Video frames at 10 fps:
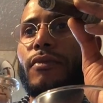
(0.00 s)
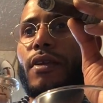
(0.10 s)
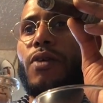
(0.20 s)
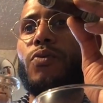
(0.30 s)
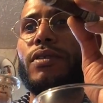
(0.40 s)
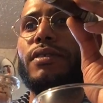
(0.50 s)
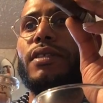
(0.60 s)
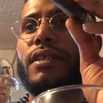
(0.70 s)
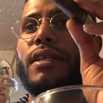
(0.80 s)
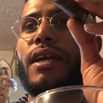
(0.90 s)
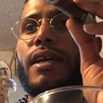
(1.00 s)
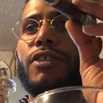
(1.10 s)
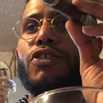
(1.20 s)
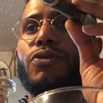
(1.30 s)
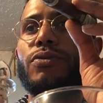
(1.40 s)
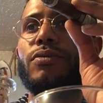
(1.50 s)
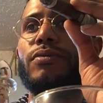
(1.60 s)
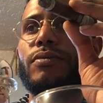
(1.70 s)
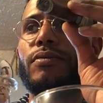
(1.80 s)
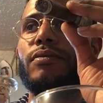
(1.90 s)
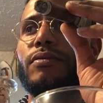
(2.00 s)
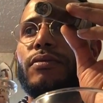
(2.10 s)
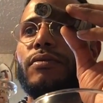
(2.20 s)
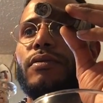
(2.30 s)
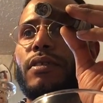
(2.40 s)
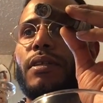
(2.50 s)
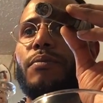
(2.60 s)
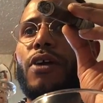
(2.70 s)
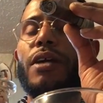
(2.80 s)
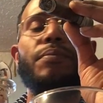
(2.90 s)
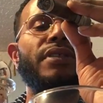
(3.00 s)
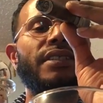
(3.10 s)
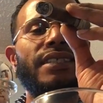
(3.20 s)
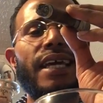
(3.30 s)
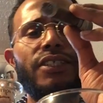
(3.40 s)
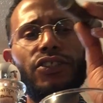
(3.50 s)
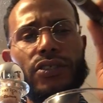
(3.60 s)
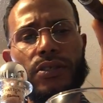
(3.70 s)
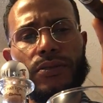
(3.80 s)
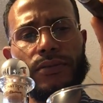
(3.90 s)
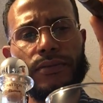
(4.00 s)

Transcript: I don't want to say cashew, probably pistachio.